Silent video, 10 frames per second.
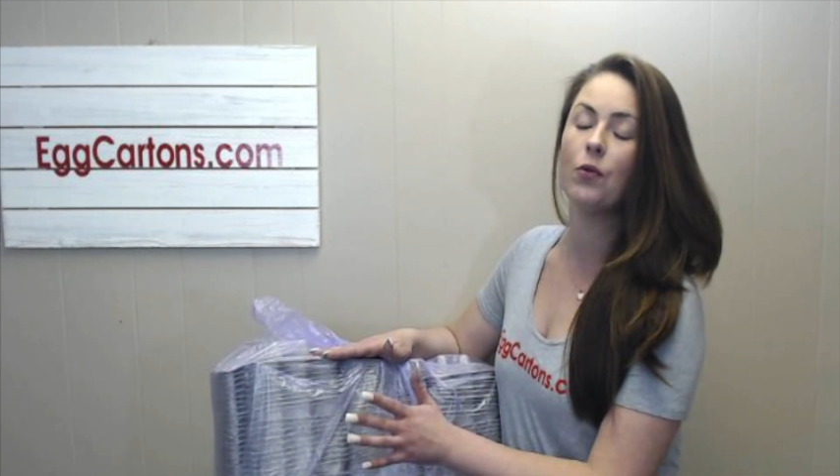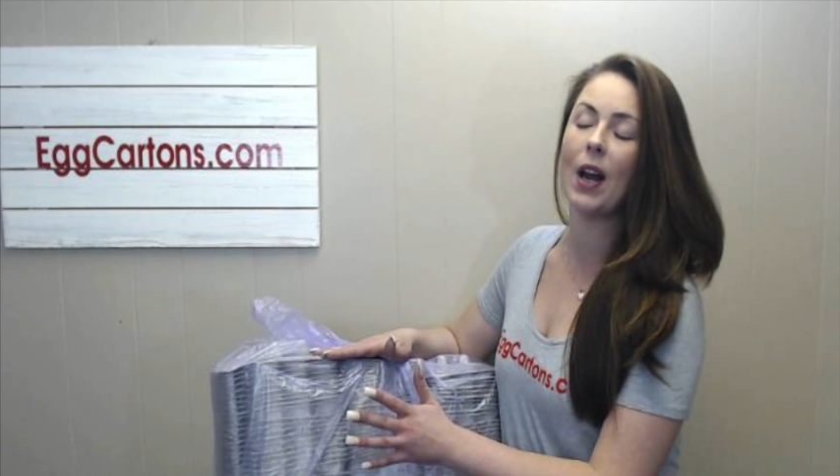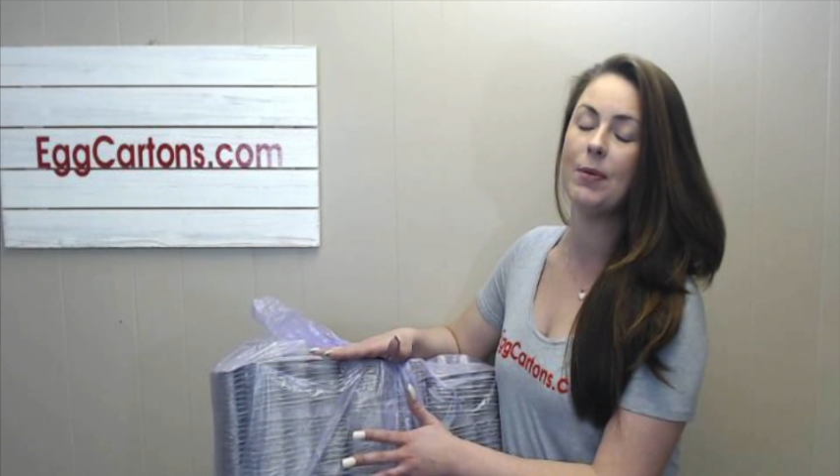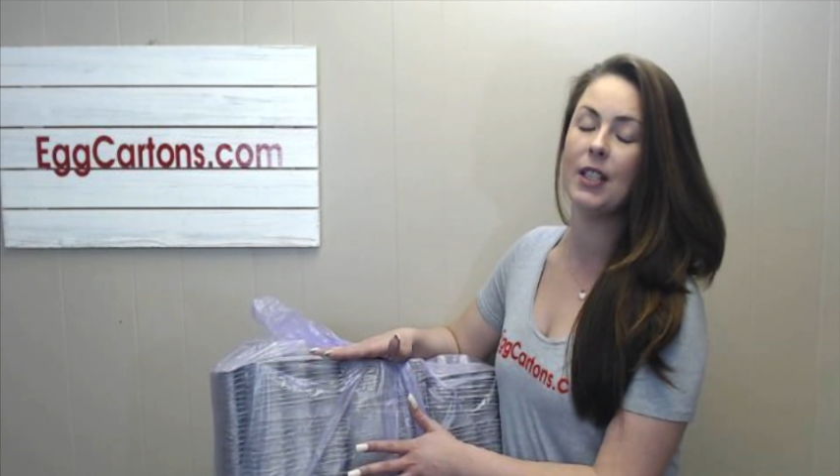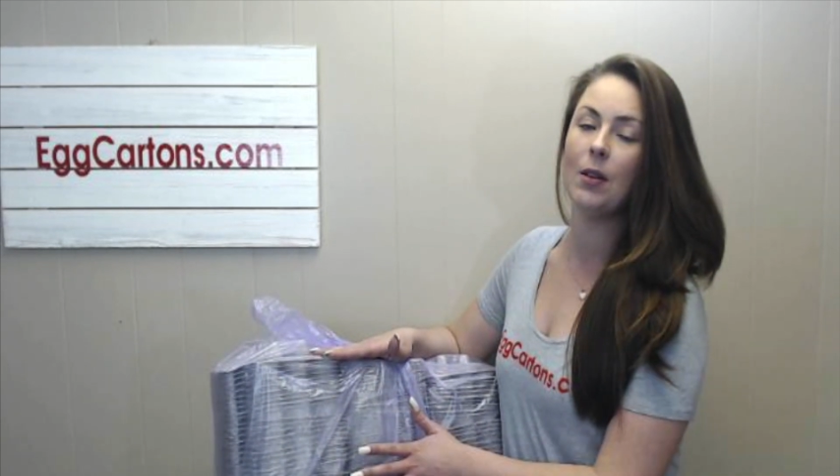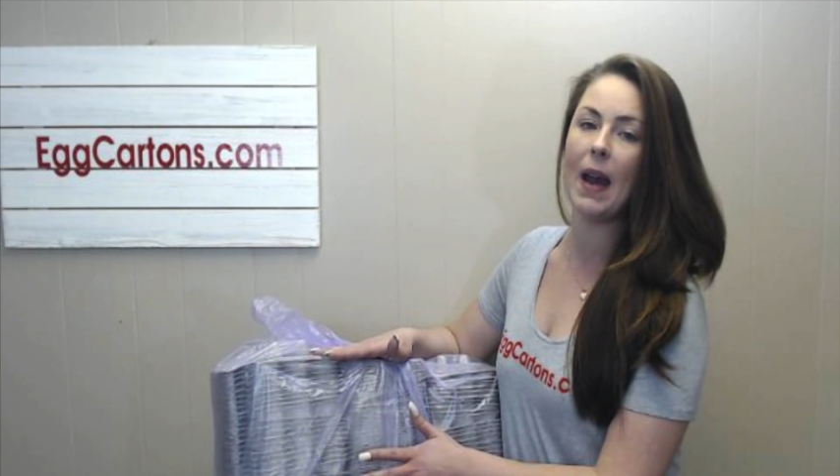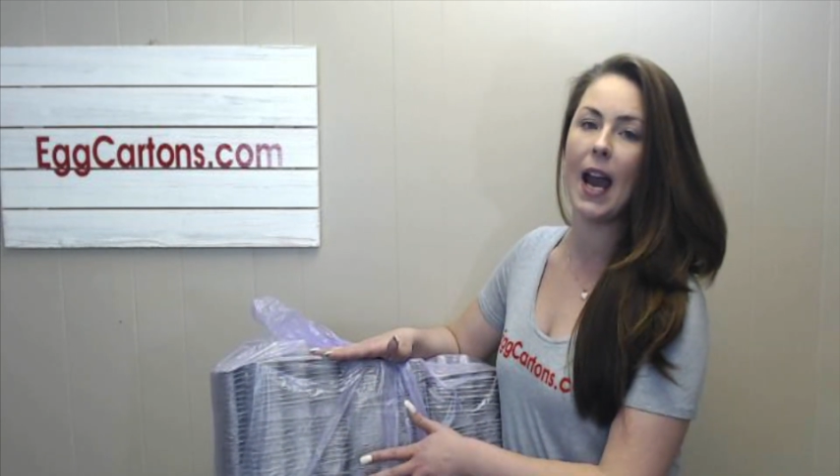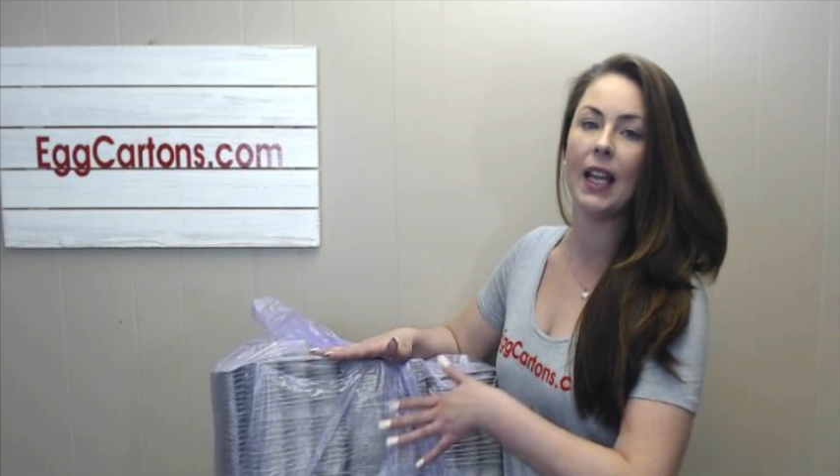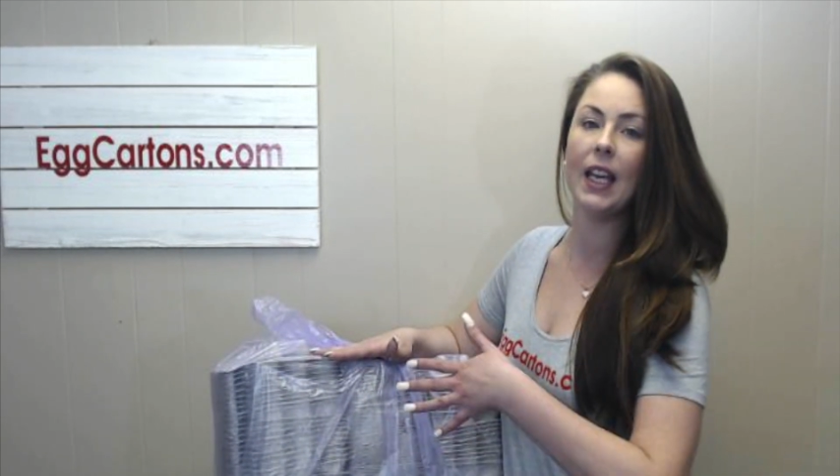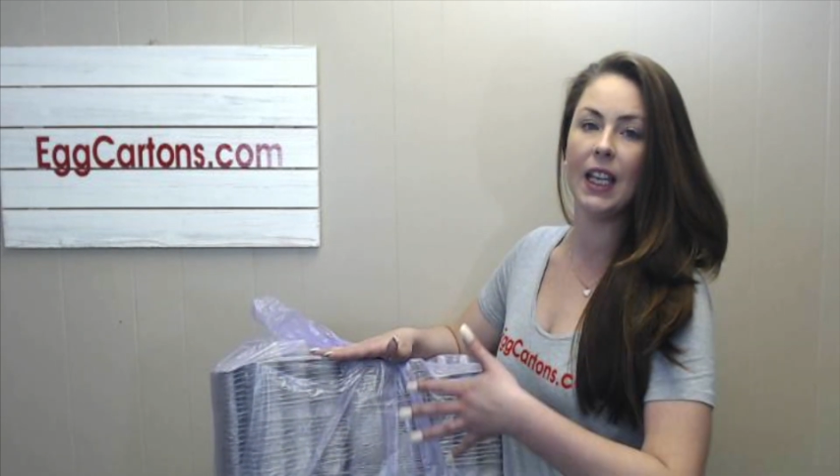wrapped in a
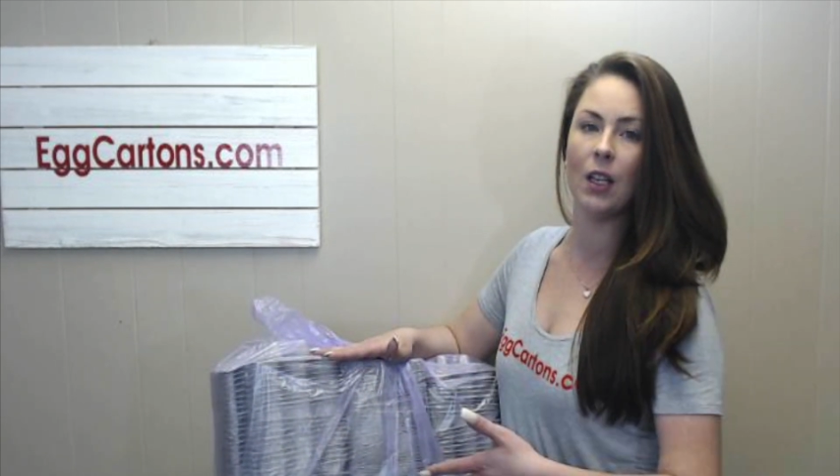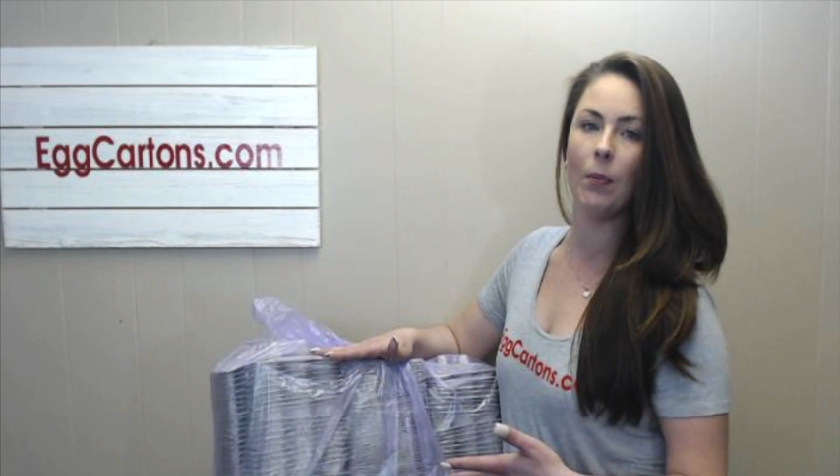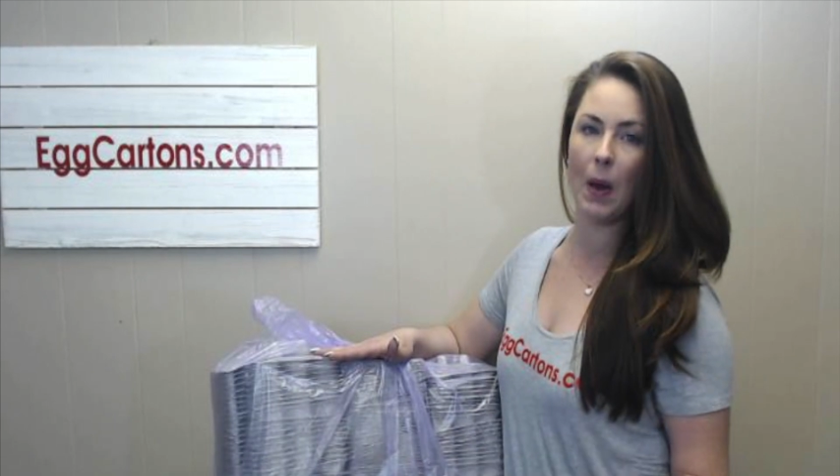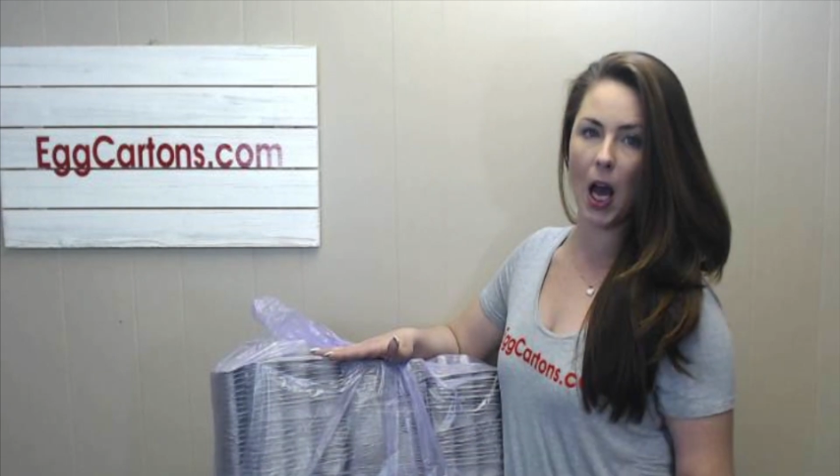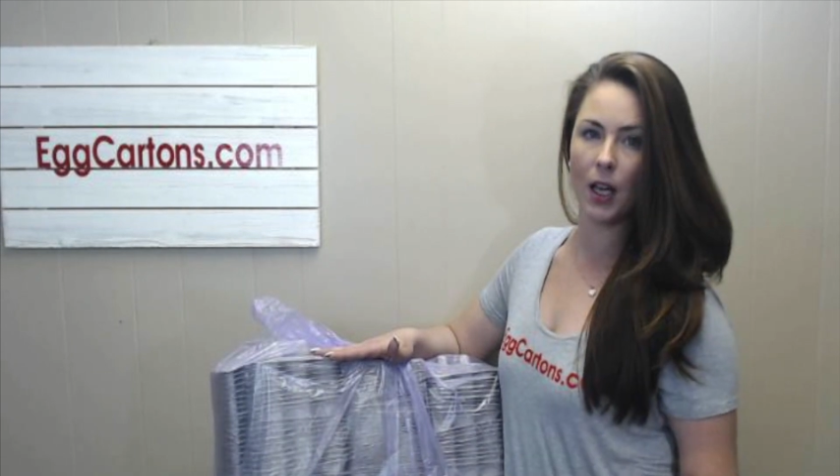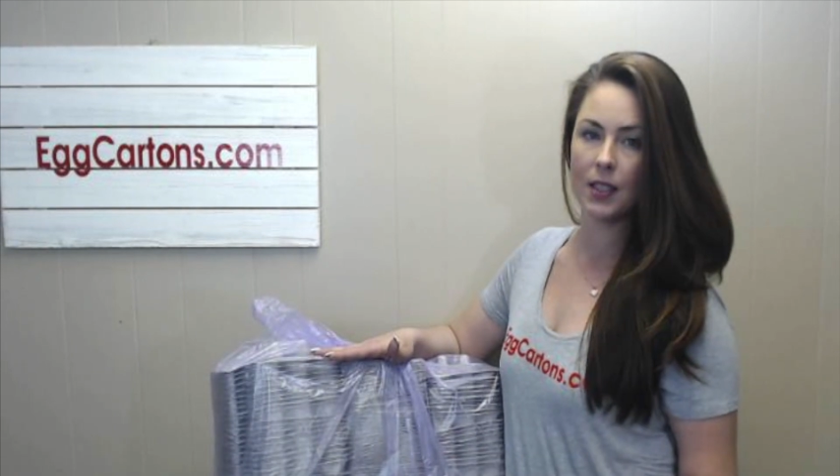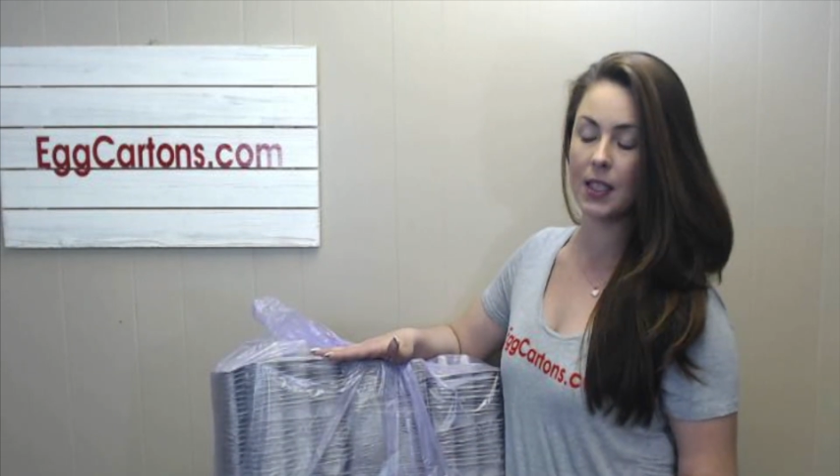bag in a box.